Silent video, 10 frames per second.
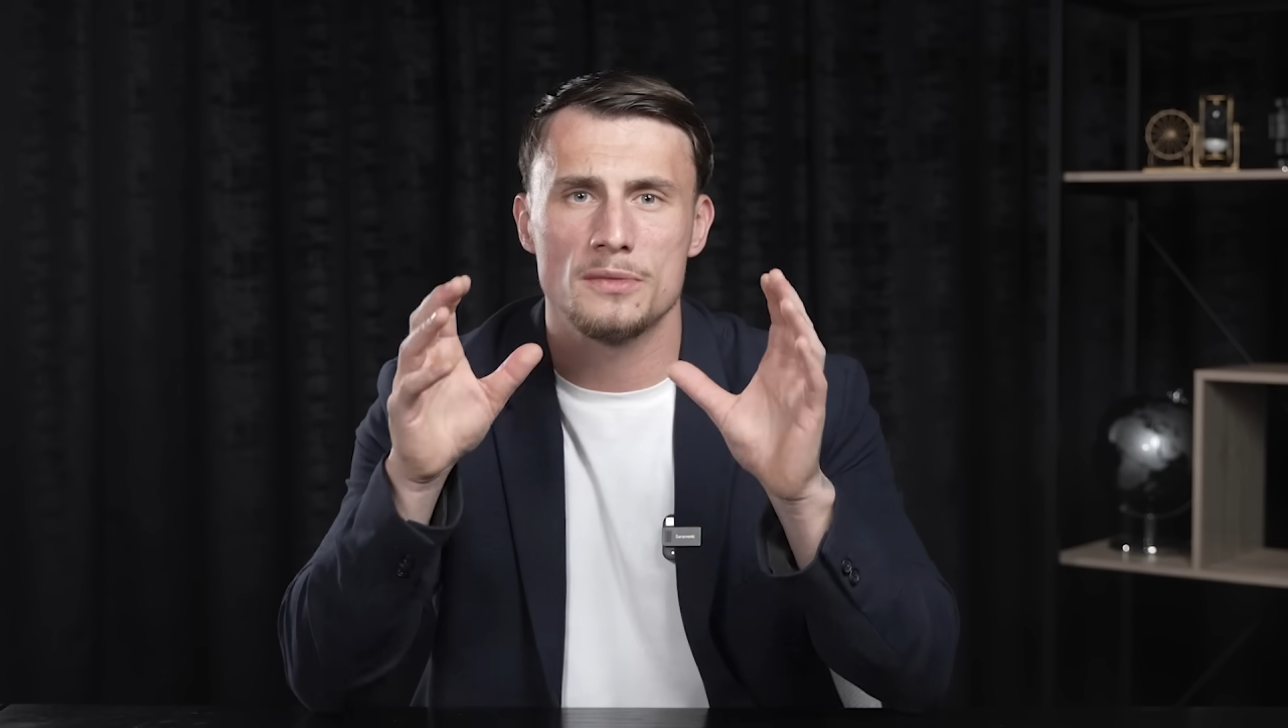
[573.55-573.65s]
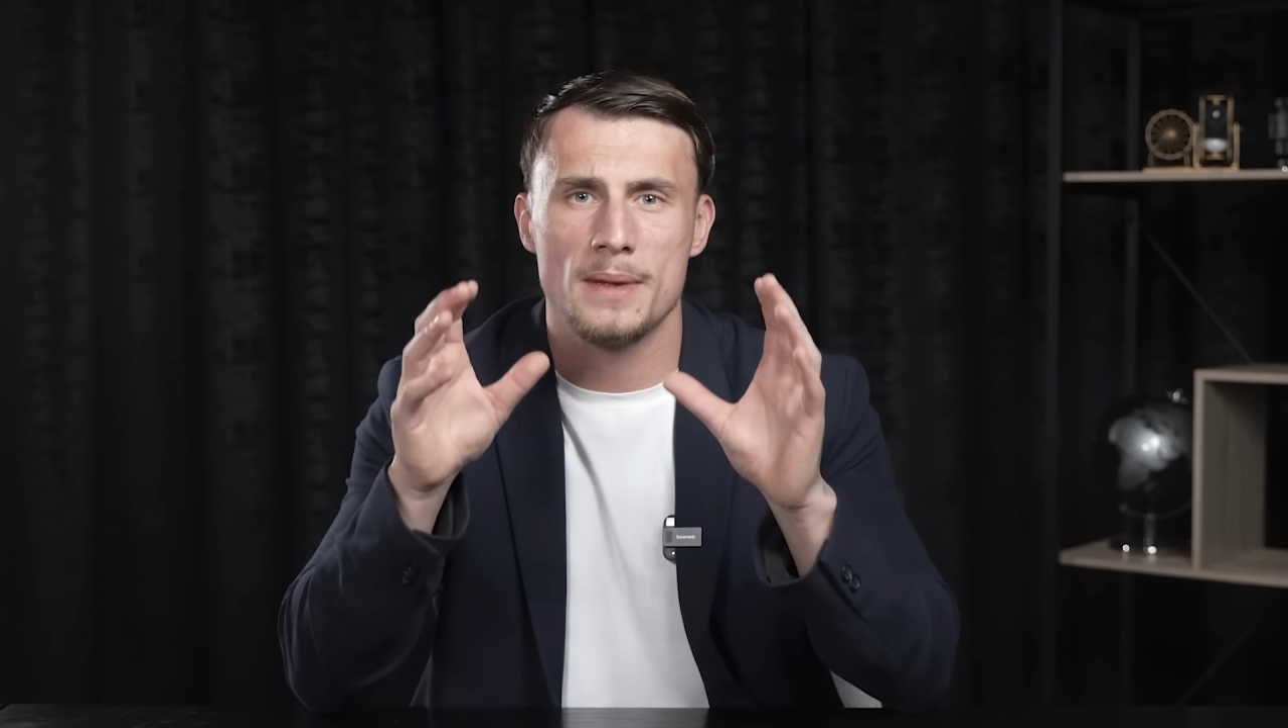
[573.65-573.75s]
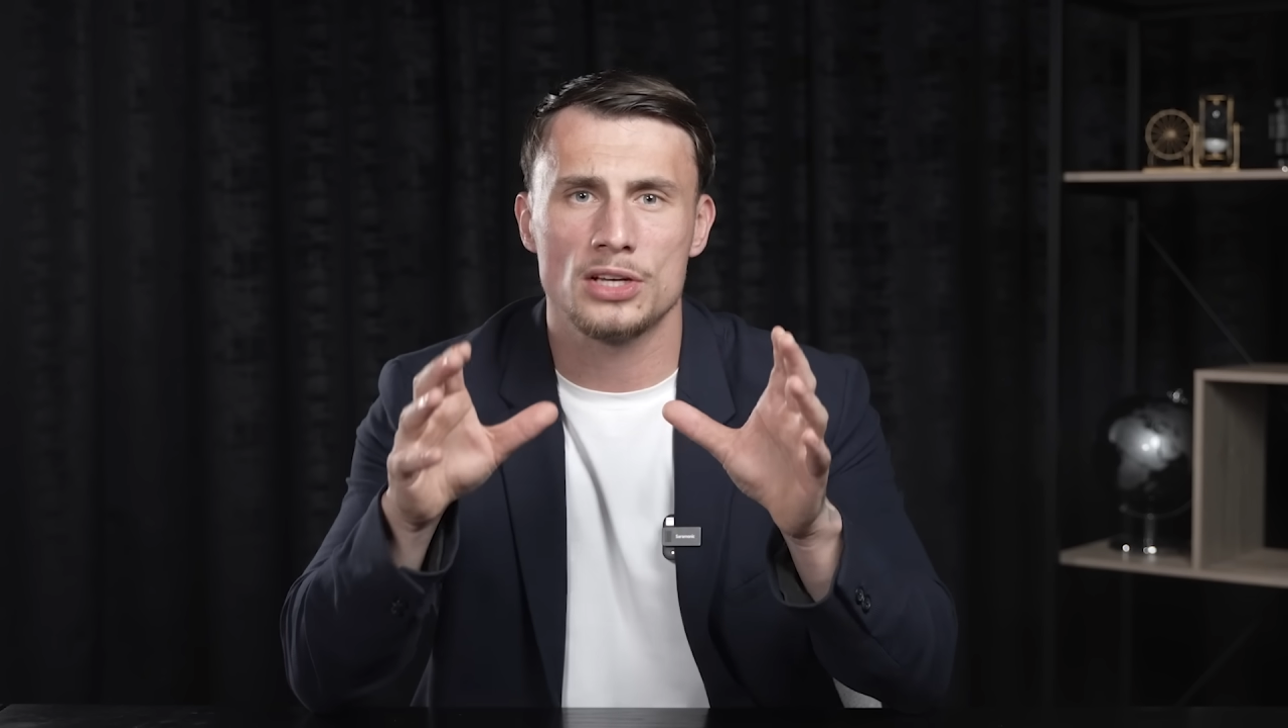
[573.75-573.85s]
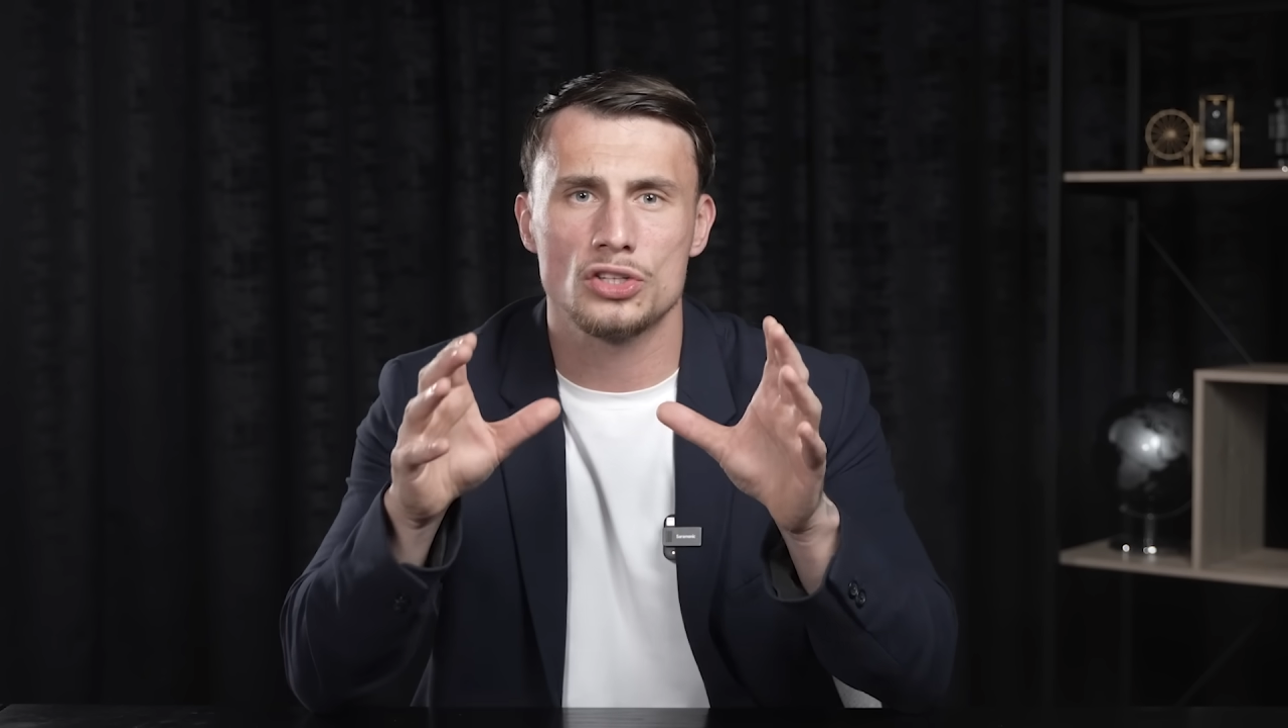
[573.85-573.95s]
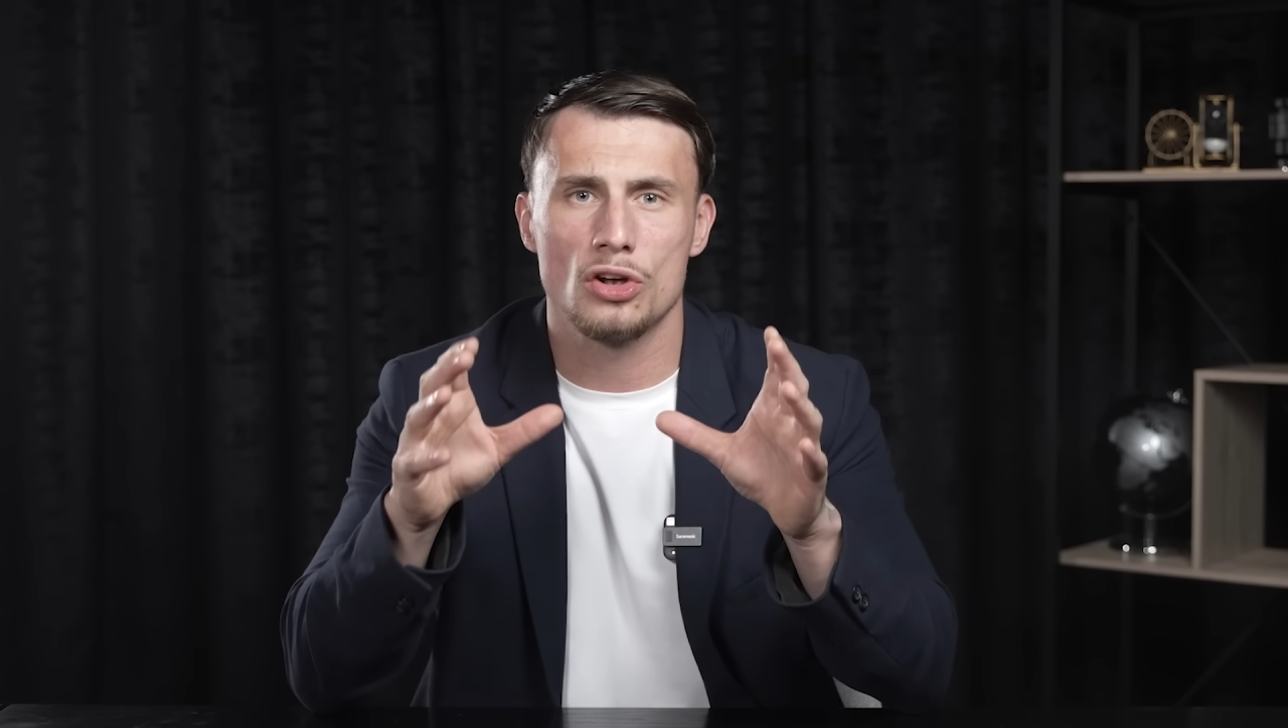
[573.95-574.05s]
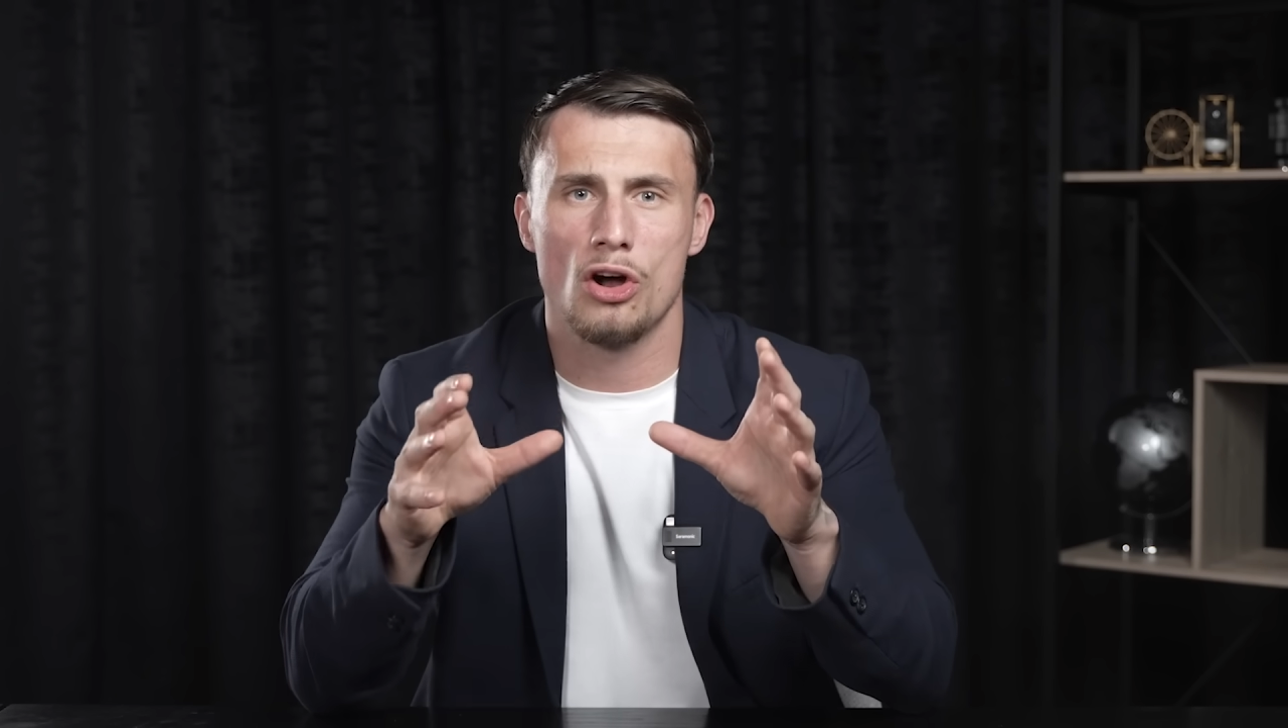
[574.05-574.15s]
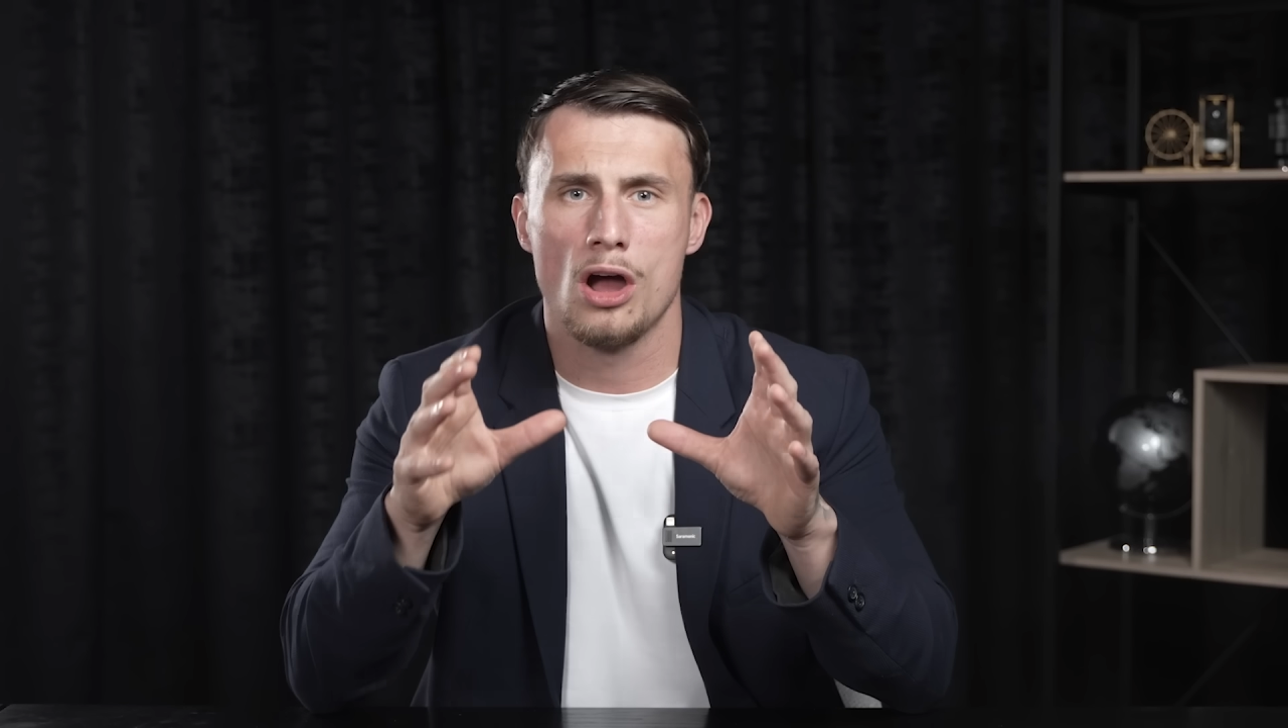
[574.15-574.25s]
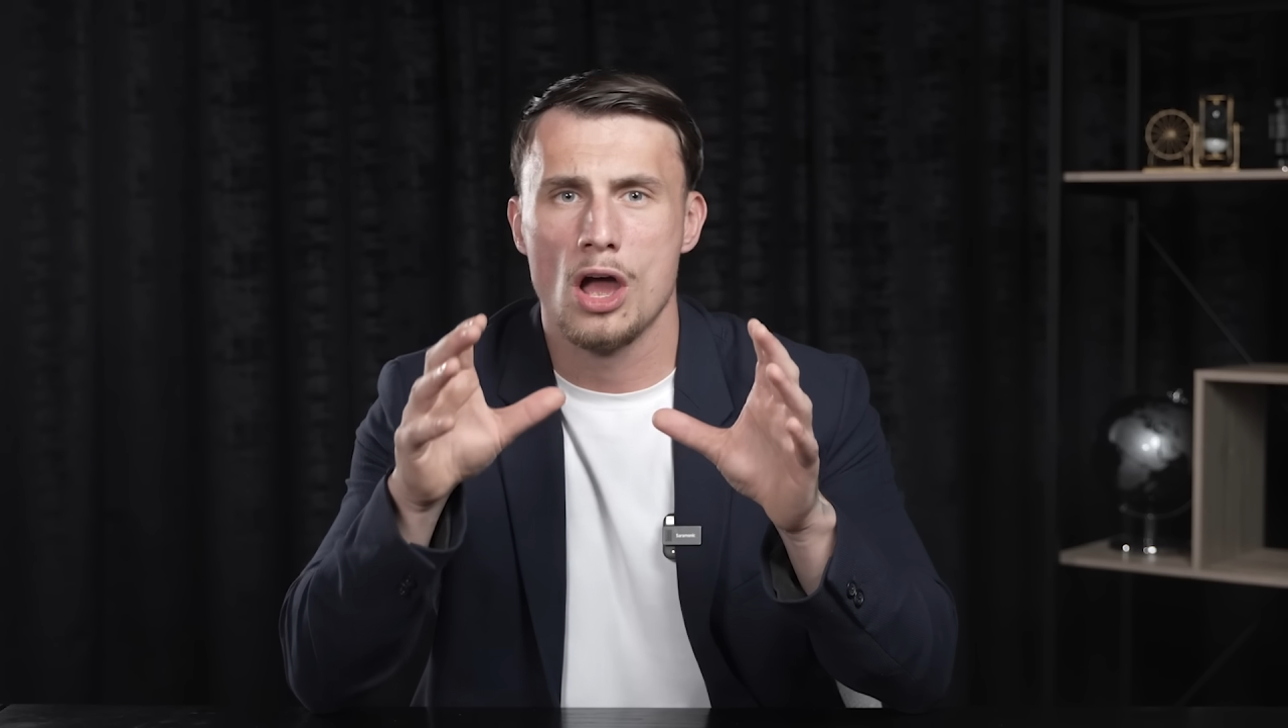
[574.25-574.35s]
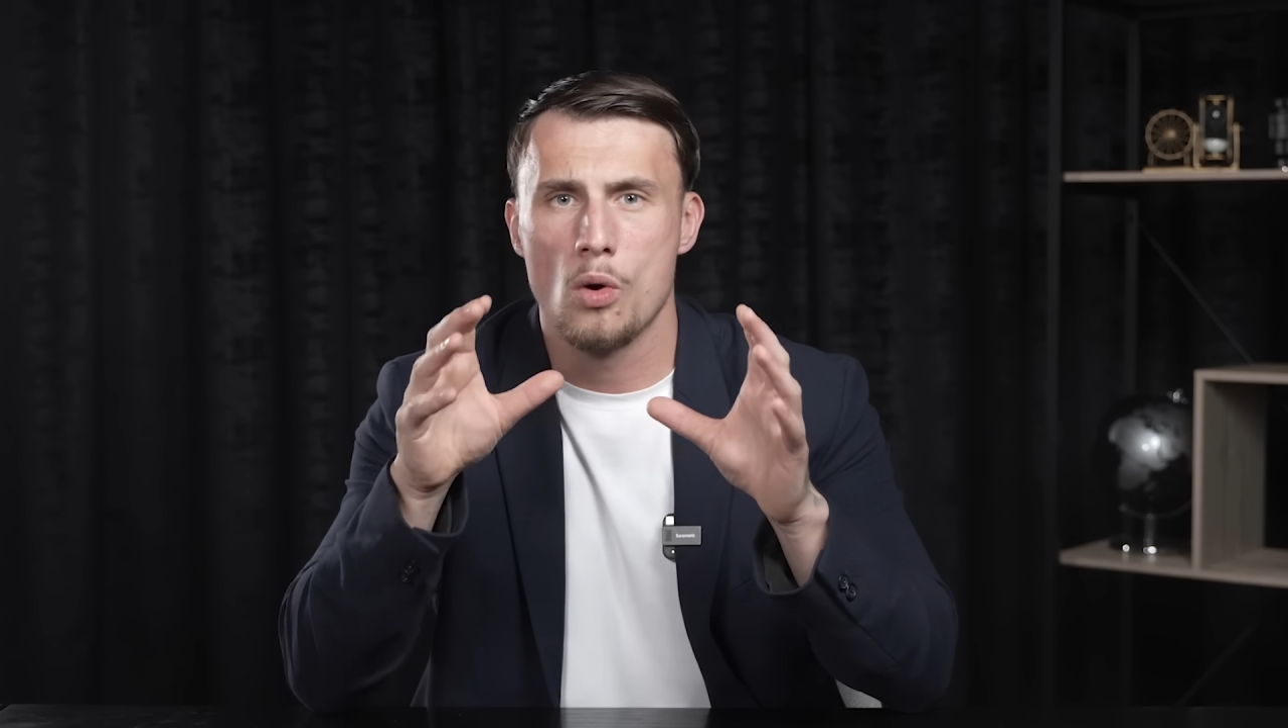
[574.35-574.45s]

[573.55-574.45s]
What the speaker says: and make sure